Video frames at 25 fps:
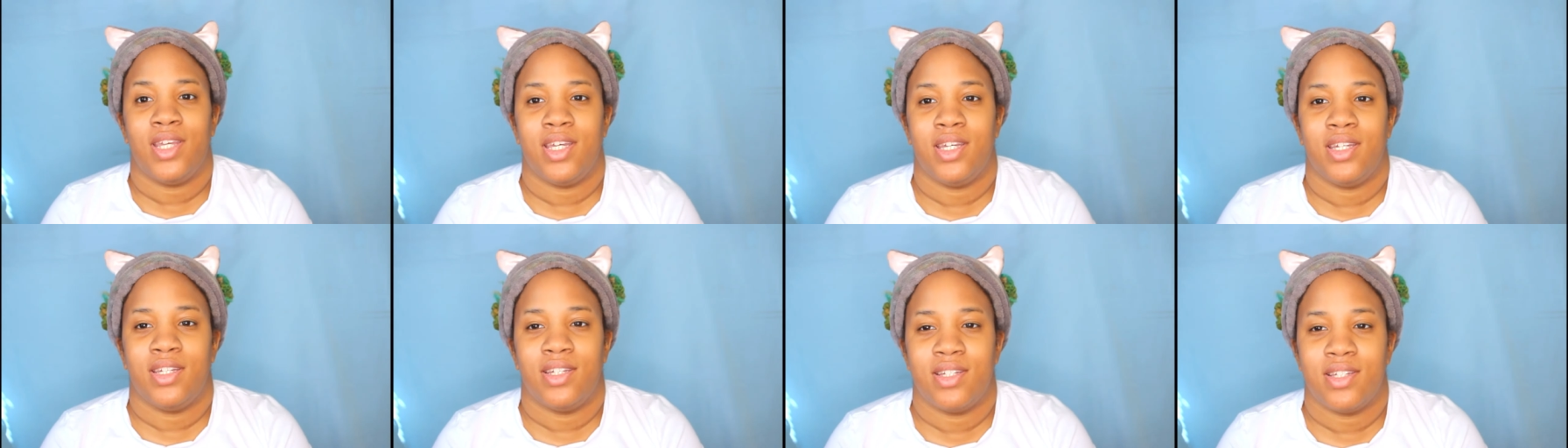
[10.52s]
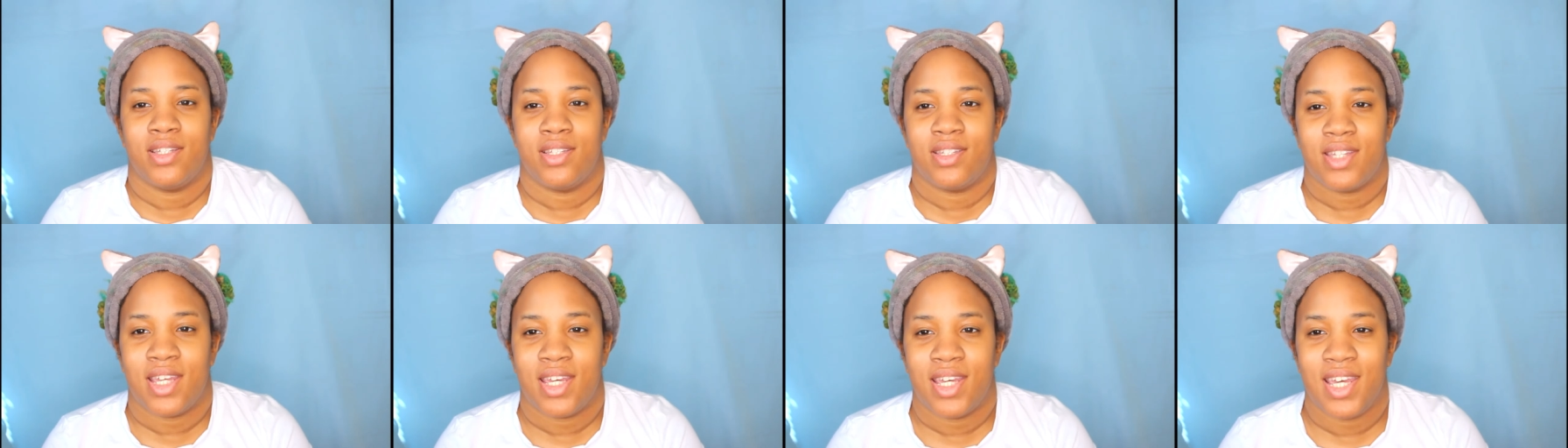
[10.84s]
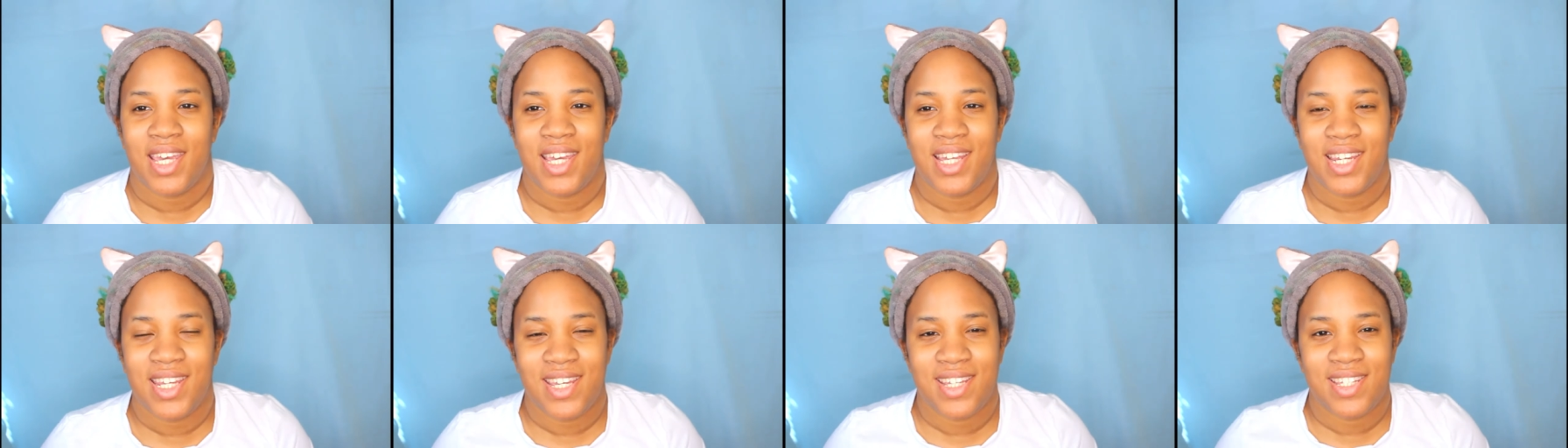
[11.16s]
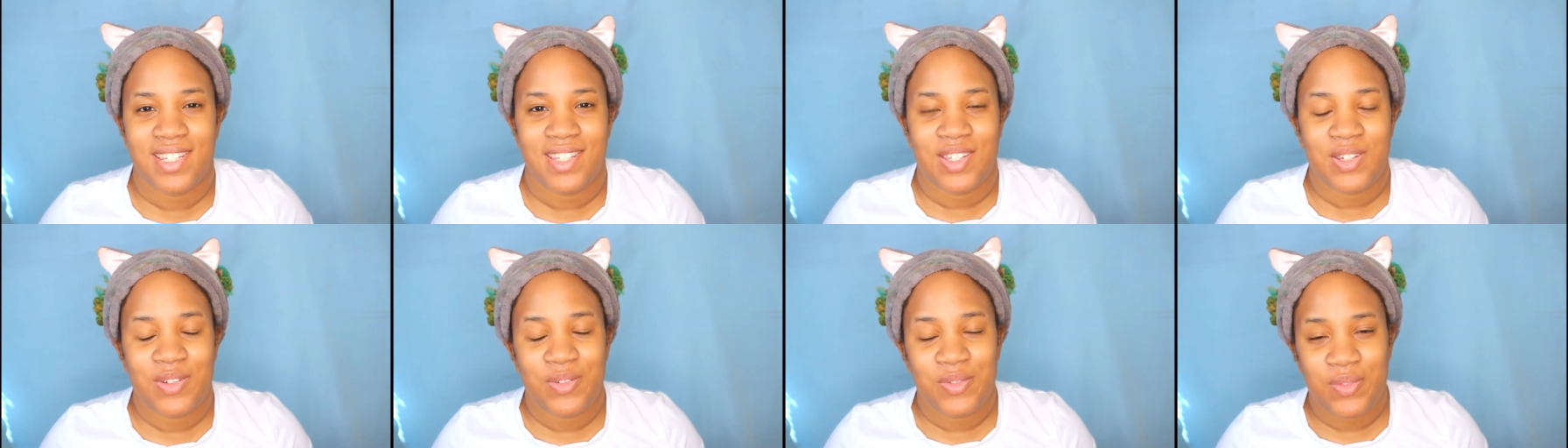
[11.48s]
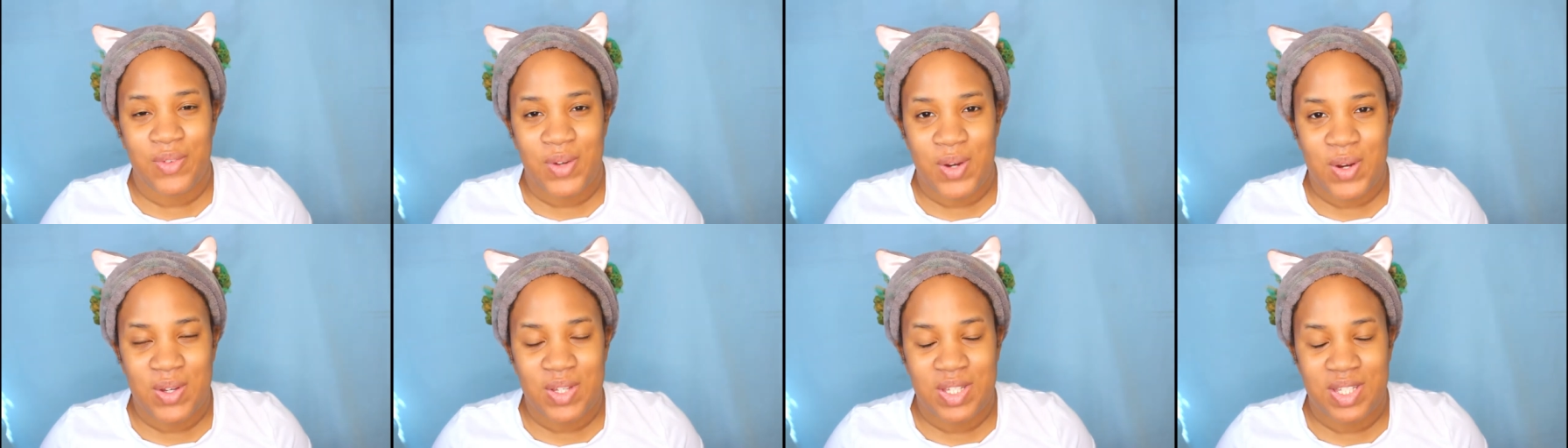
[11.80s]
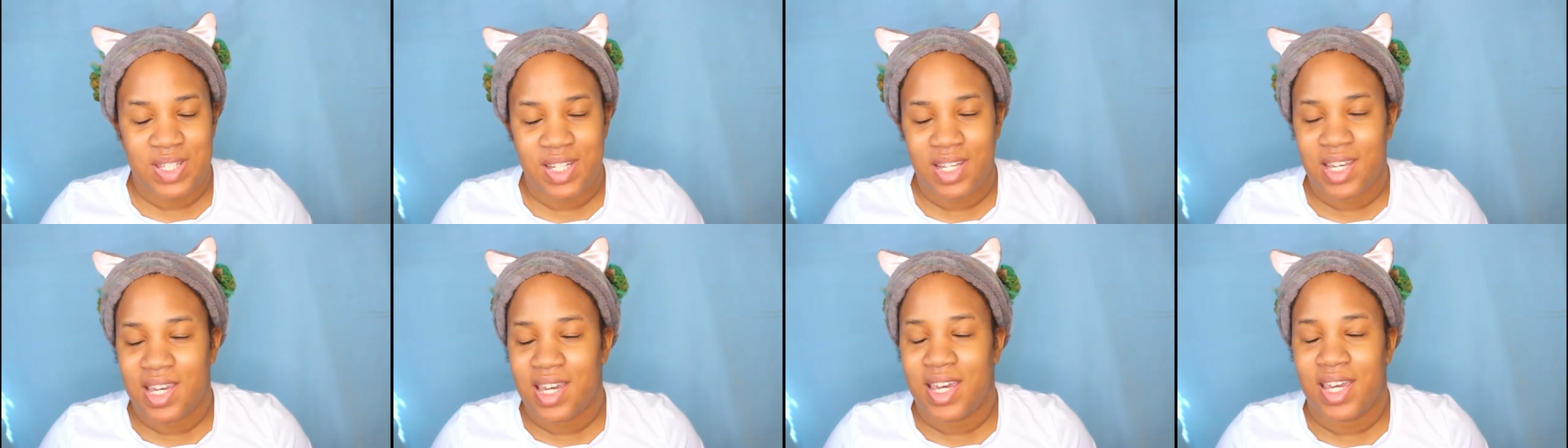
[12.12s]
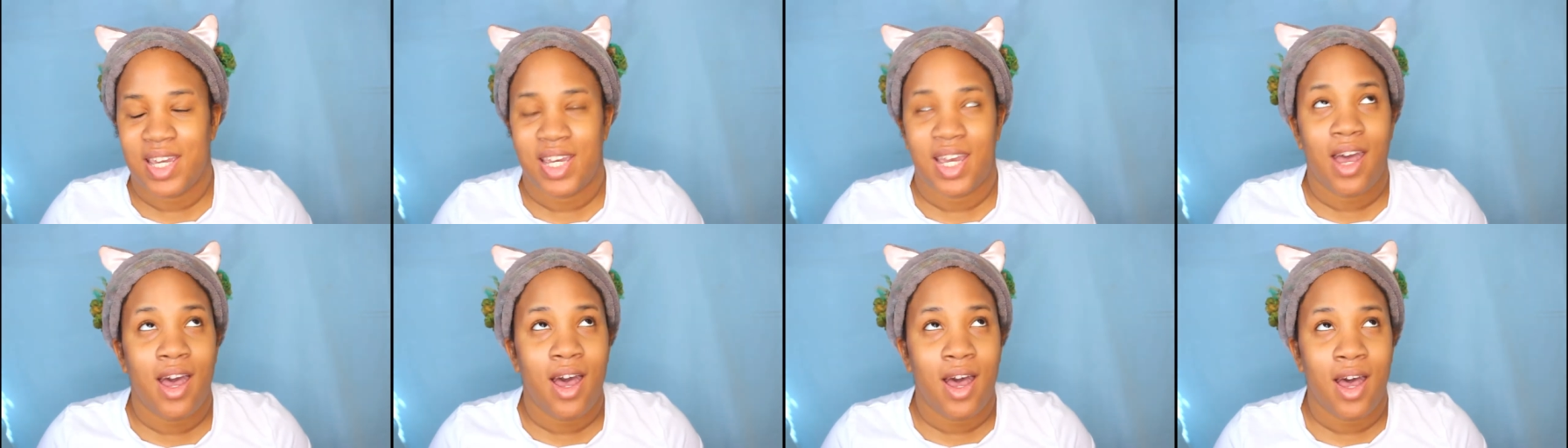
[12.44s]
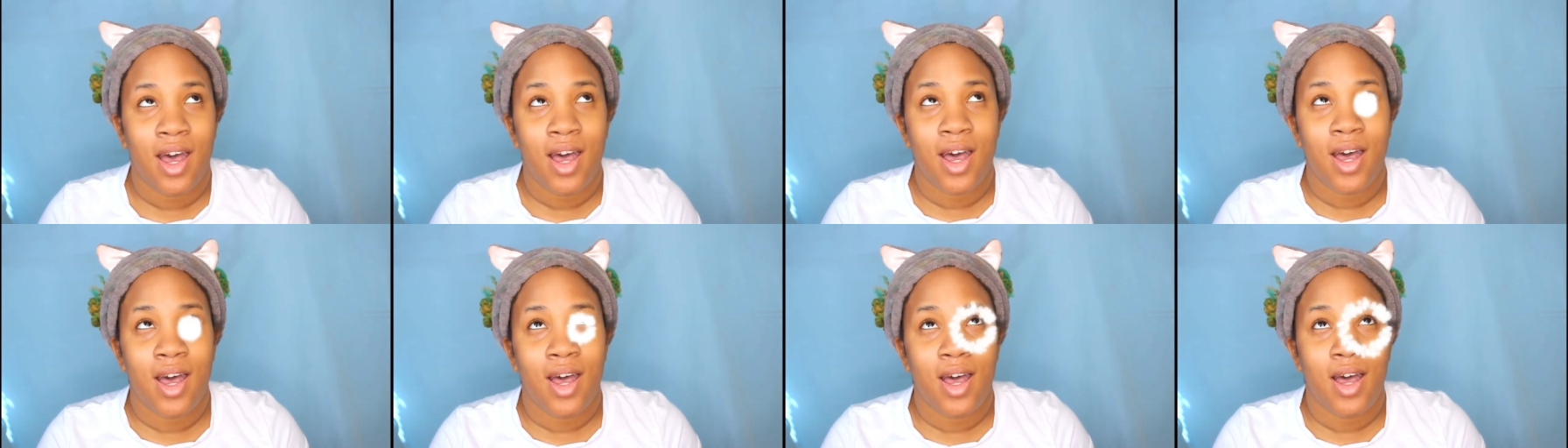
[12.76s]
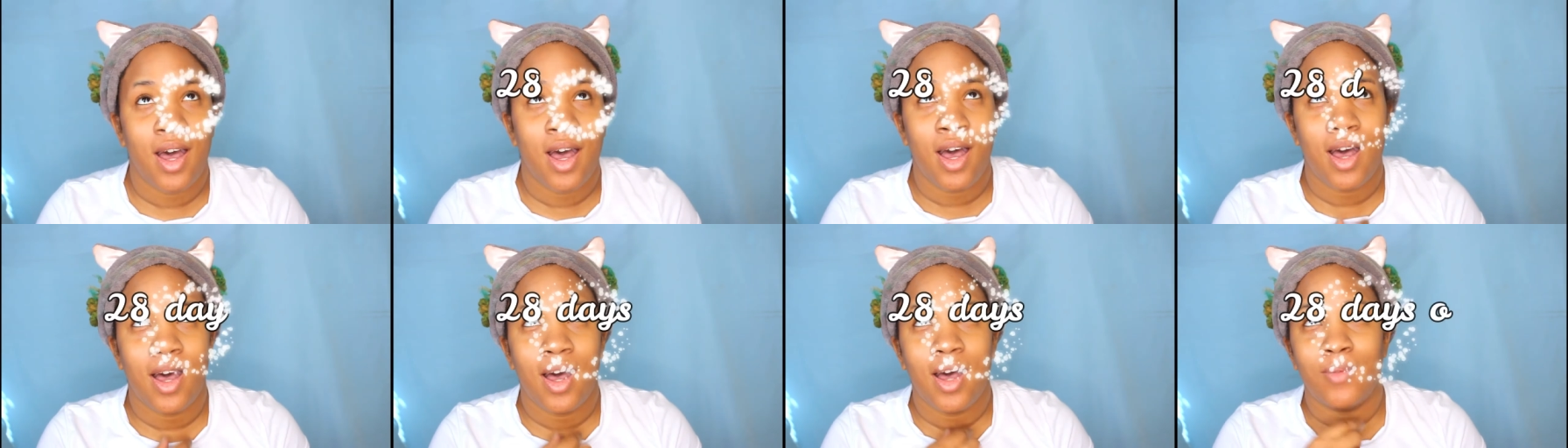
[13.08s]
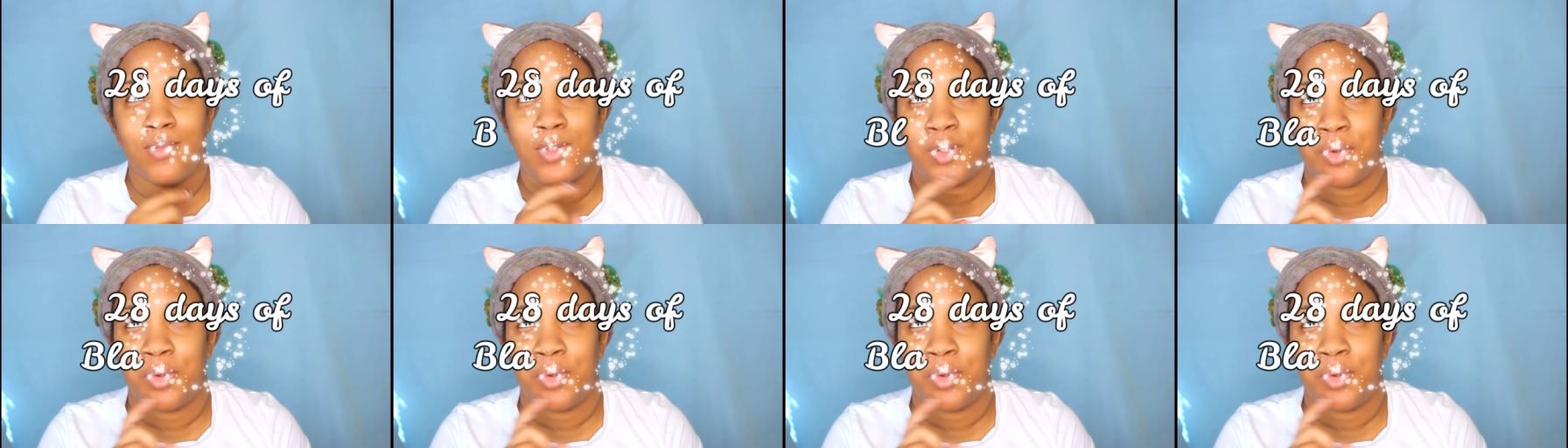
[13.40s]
It is the first day of